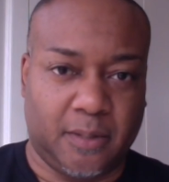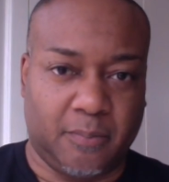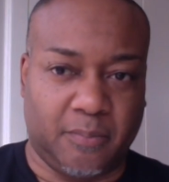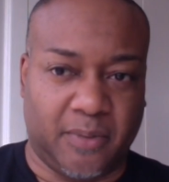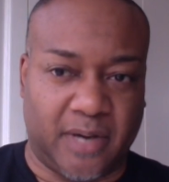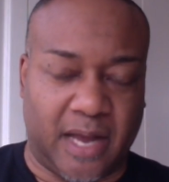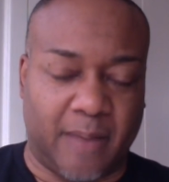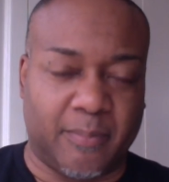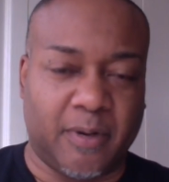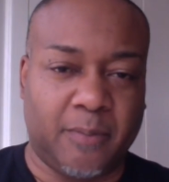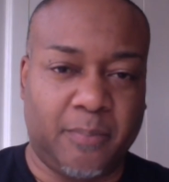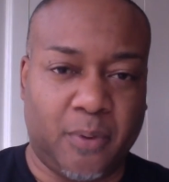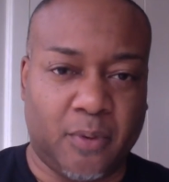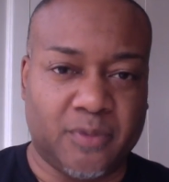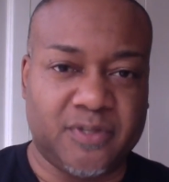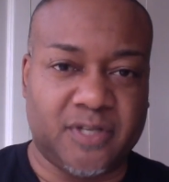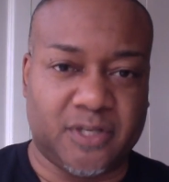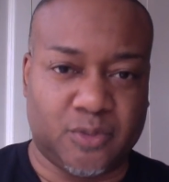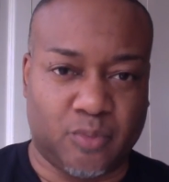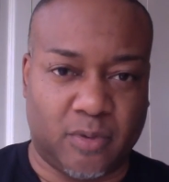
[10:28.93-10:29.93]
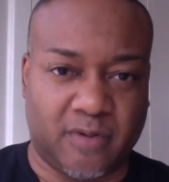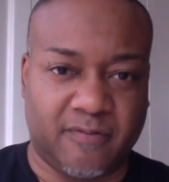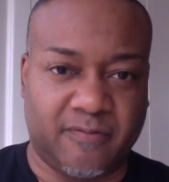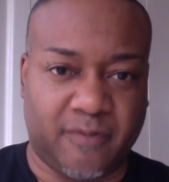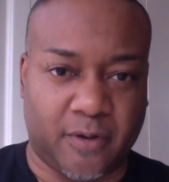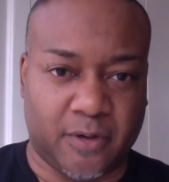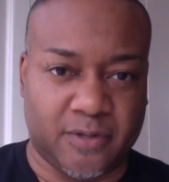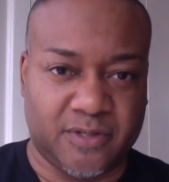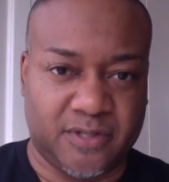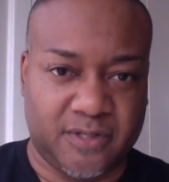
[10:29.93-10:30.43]
But I'm going to post this one
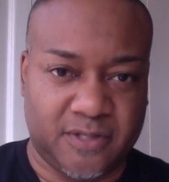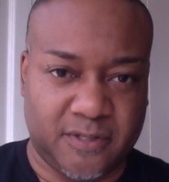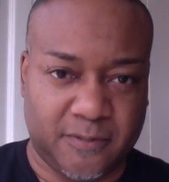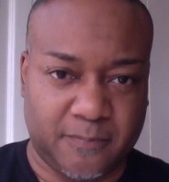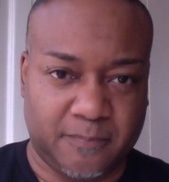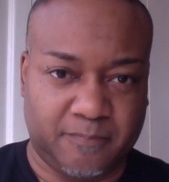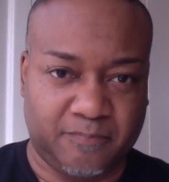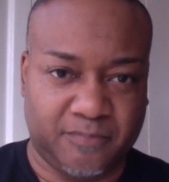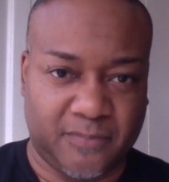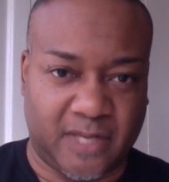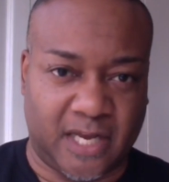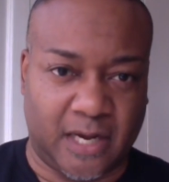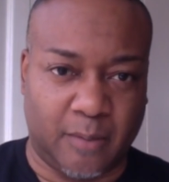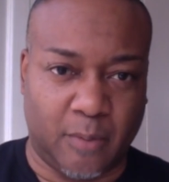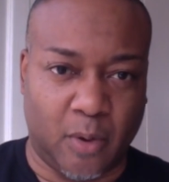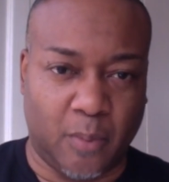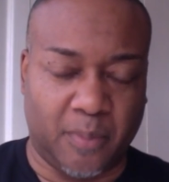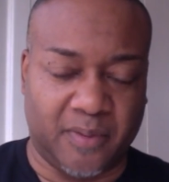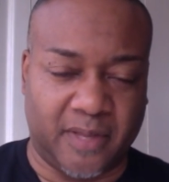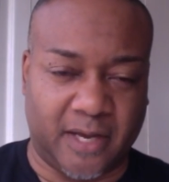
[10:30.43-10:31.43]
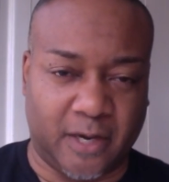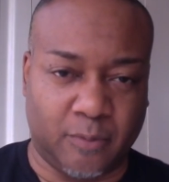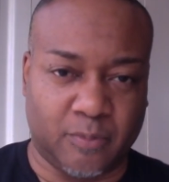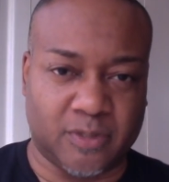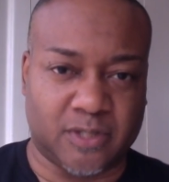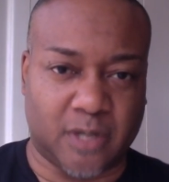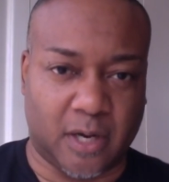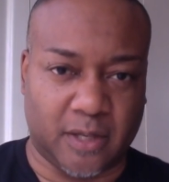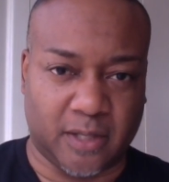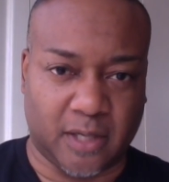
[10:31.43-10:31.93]
first, and I'm hoping that it will
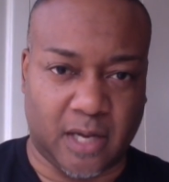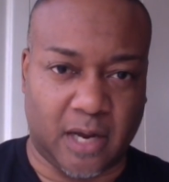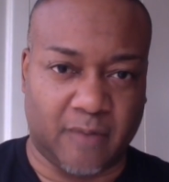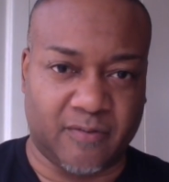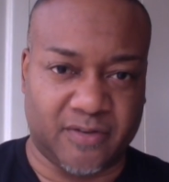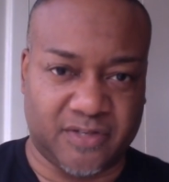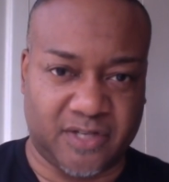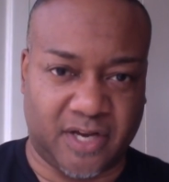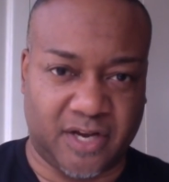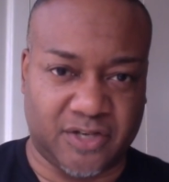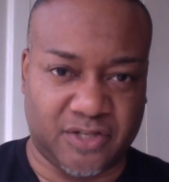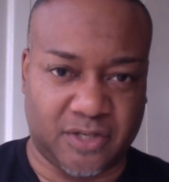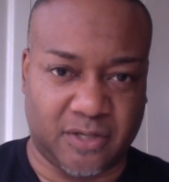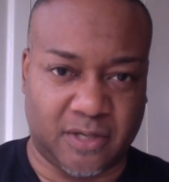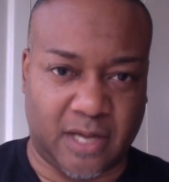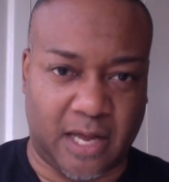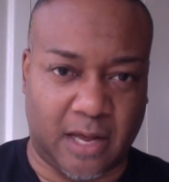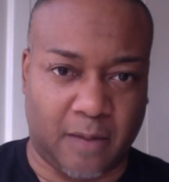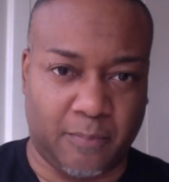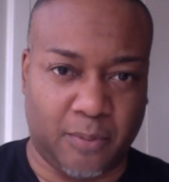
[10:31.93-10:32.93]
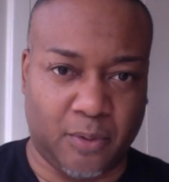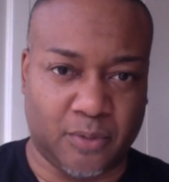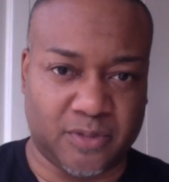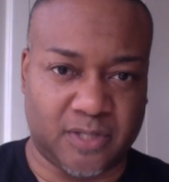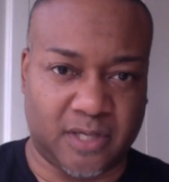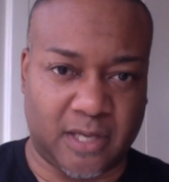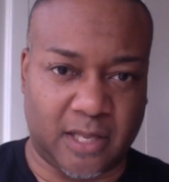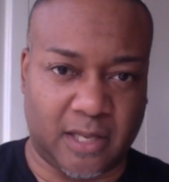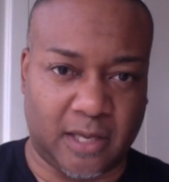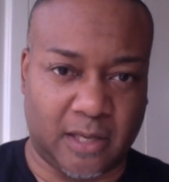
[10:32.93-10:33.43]
start the conversation. I'll
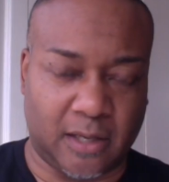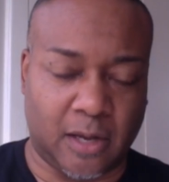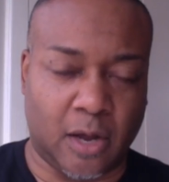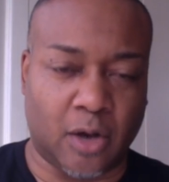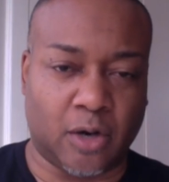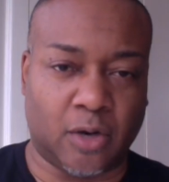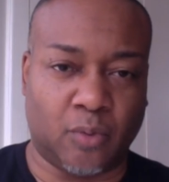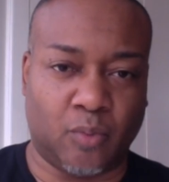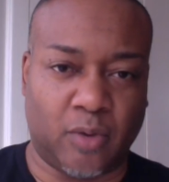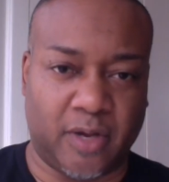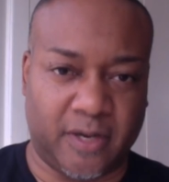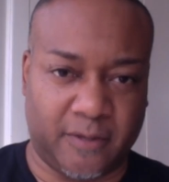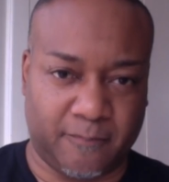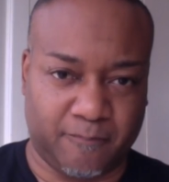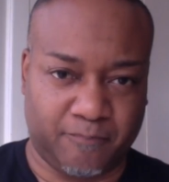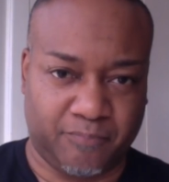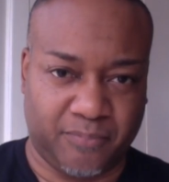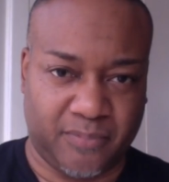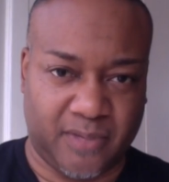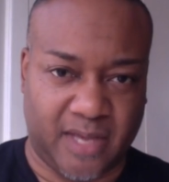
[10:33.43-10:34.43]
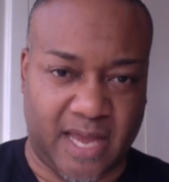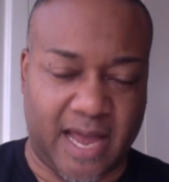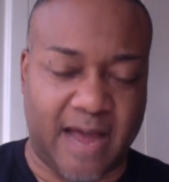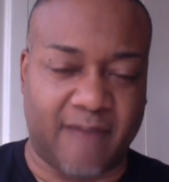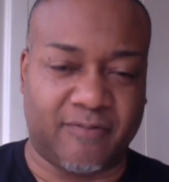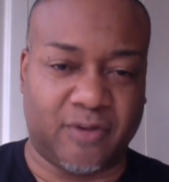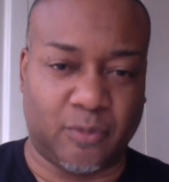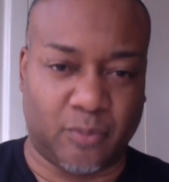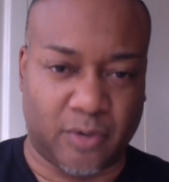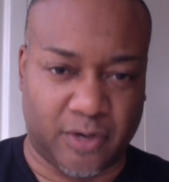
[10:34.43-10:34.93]
post a longer one
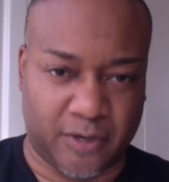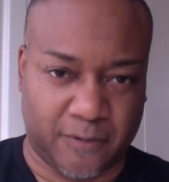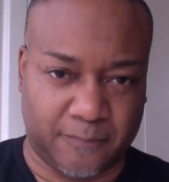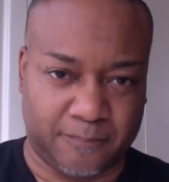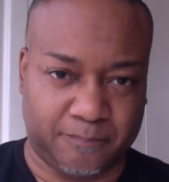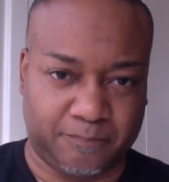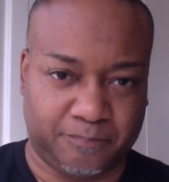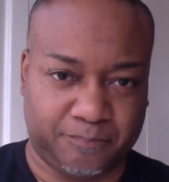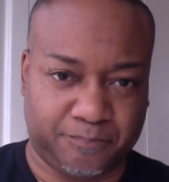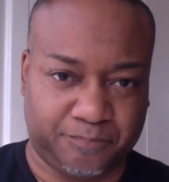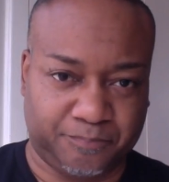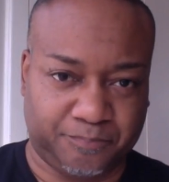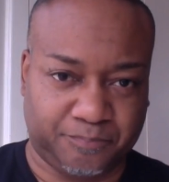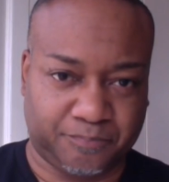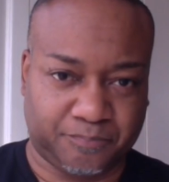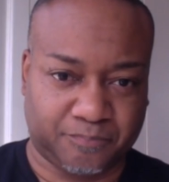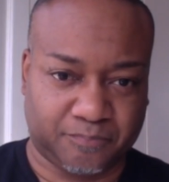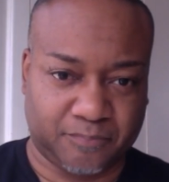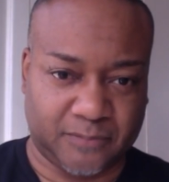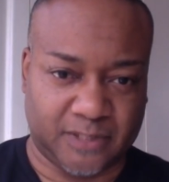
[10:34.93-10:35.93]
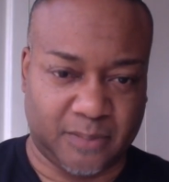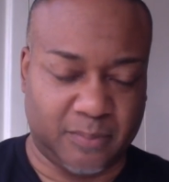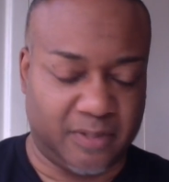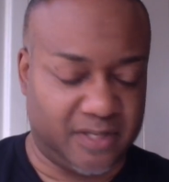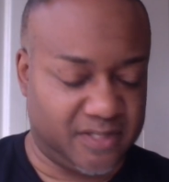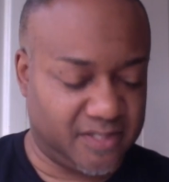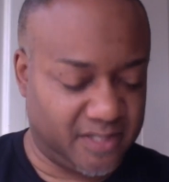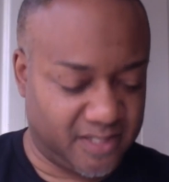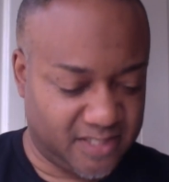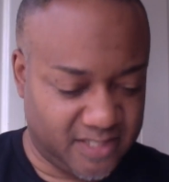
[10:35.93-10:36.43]
afterward. But
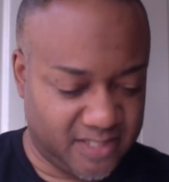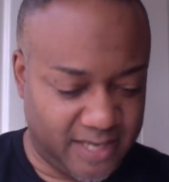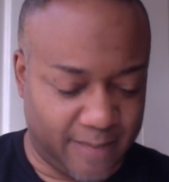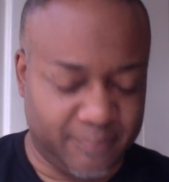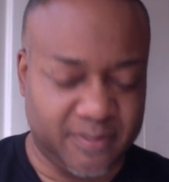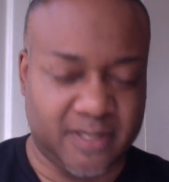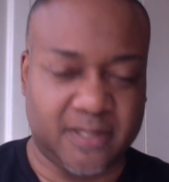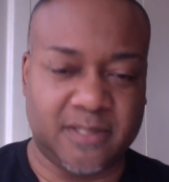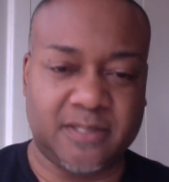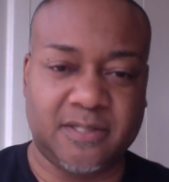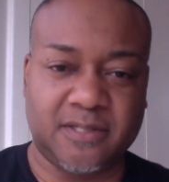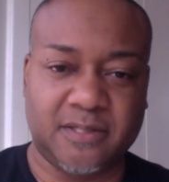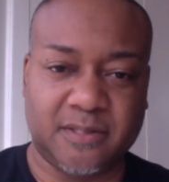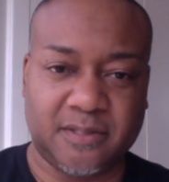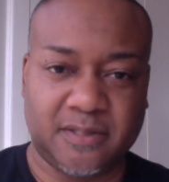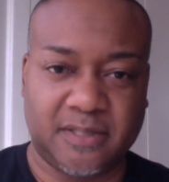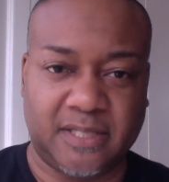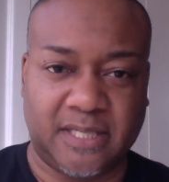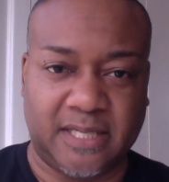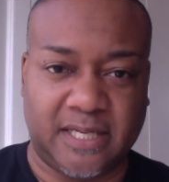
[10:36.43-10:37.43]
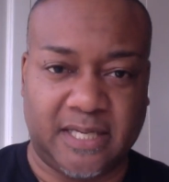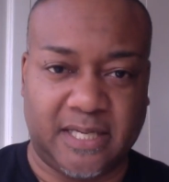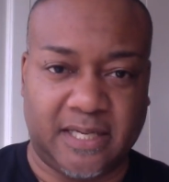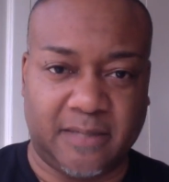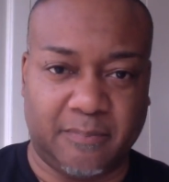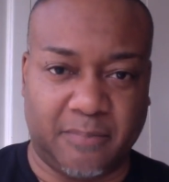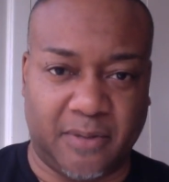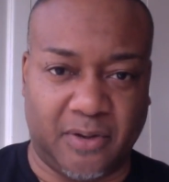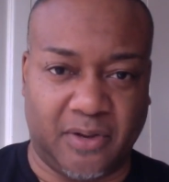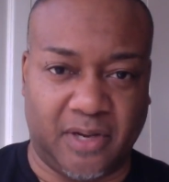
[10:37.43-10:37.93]
this is Acceptance,
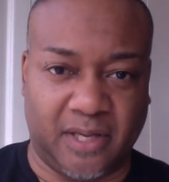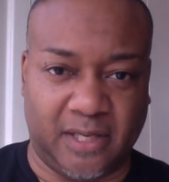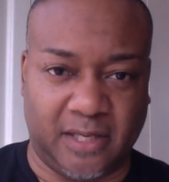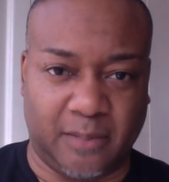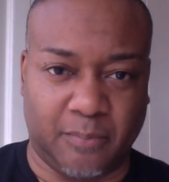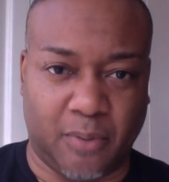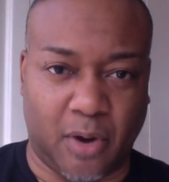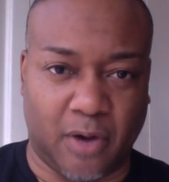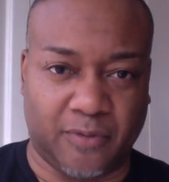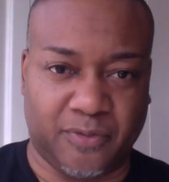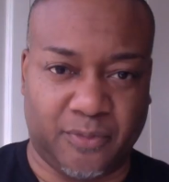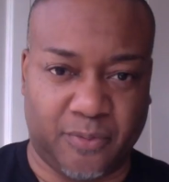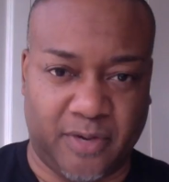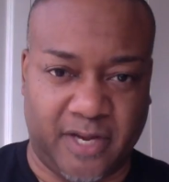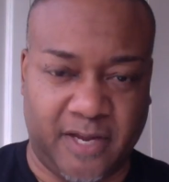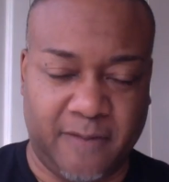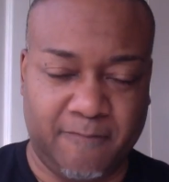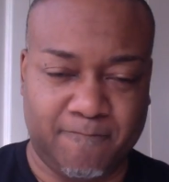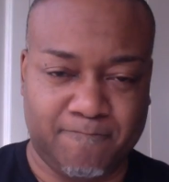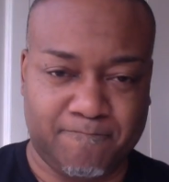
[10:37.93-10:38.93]
Male Healing Part 3.